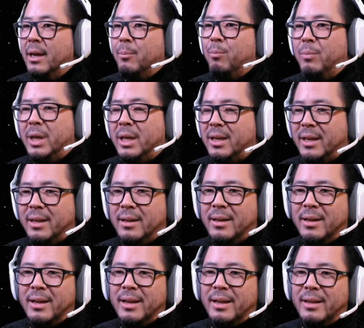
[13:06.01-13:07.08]
Meaning
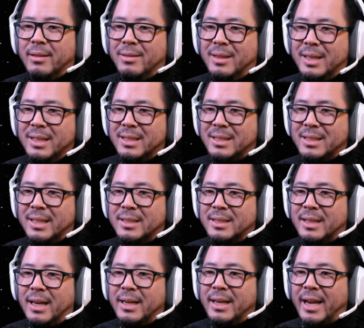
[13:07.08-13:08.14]
this is
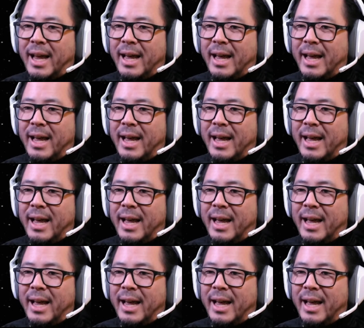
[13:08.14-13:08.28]
not an